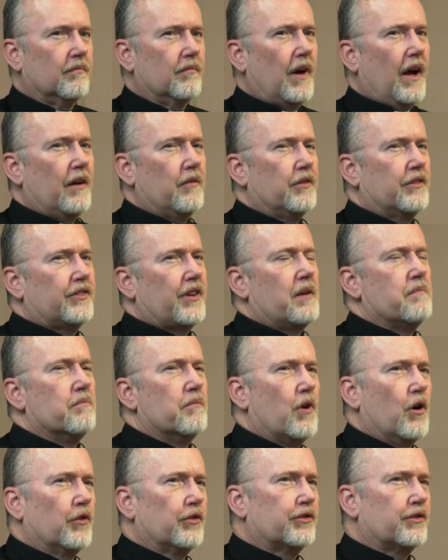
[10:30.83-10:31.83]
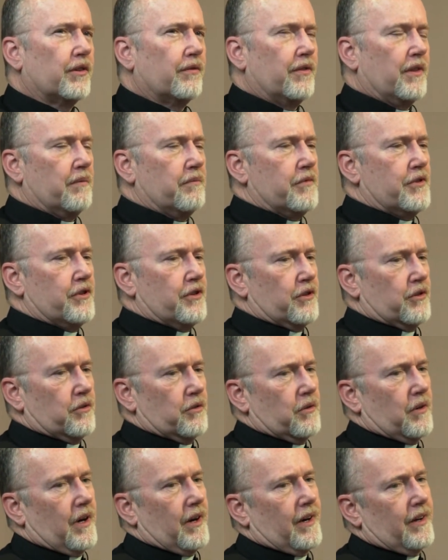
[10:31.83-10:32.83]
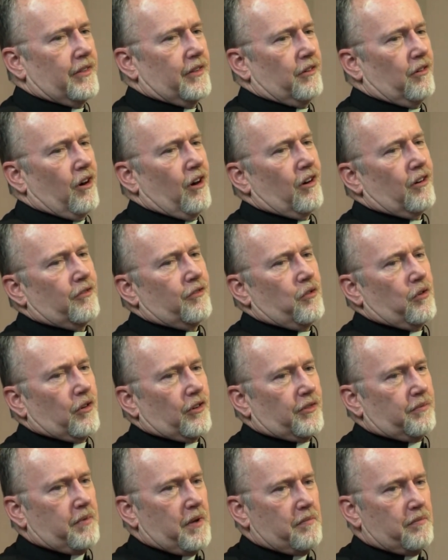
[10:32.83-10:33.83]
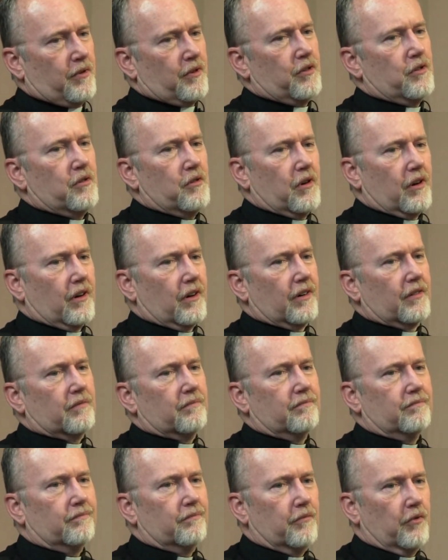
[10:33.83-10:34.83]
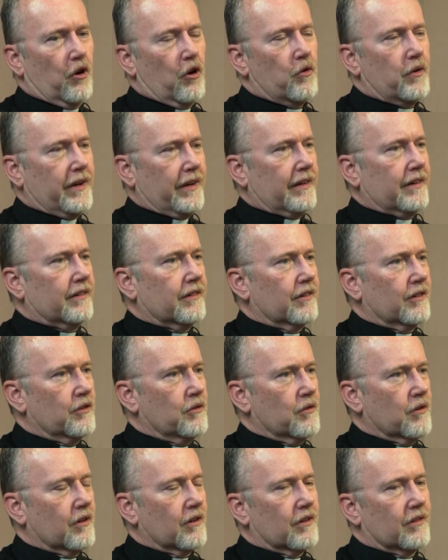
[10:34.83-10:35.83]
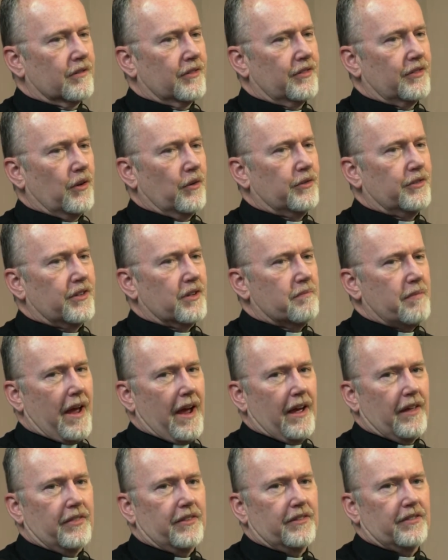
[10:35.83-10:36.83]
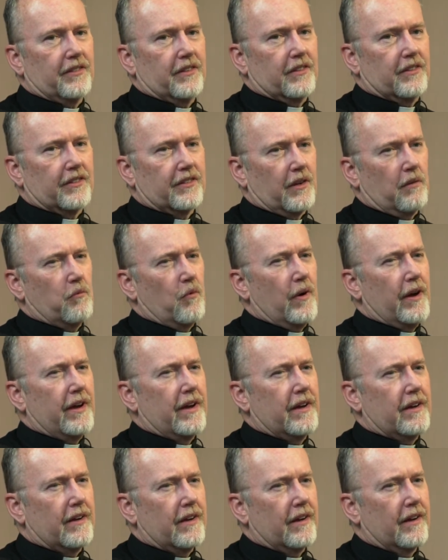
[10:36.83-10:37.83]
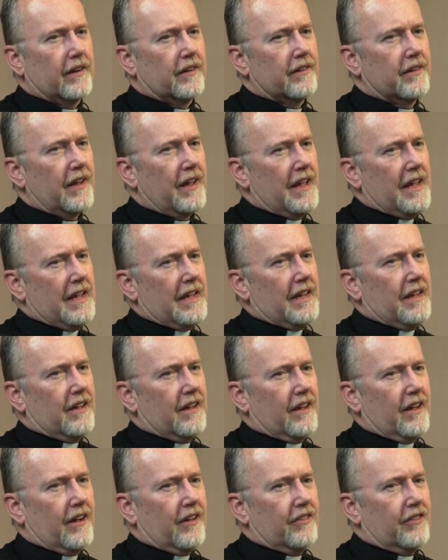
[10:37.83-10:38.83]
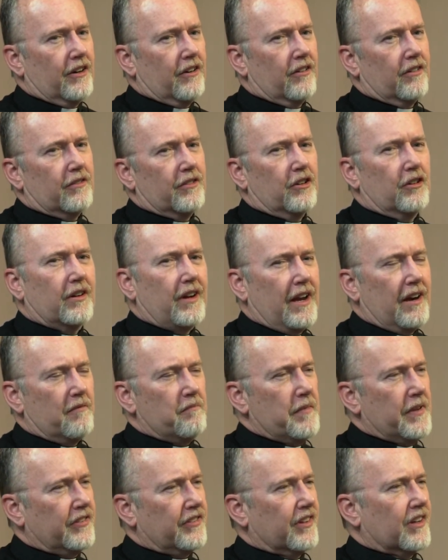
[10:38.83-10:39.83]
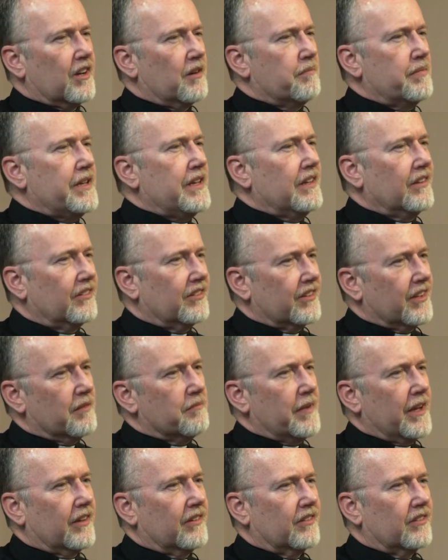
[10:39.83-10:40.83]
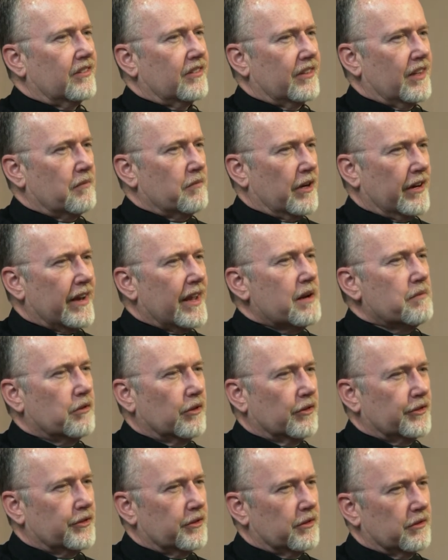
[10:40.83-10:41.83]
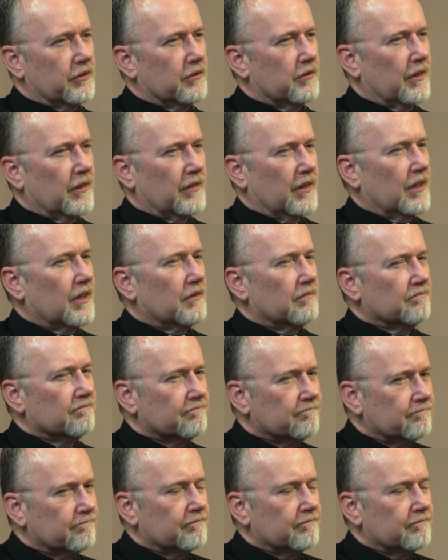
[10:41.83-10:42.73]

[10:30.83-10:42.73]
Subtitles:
I would say most of them do. There are, of course, people who are broken, who are sociopaths in some way, and they're kind of missing a piece that makes them unable to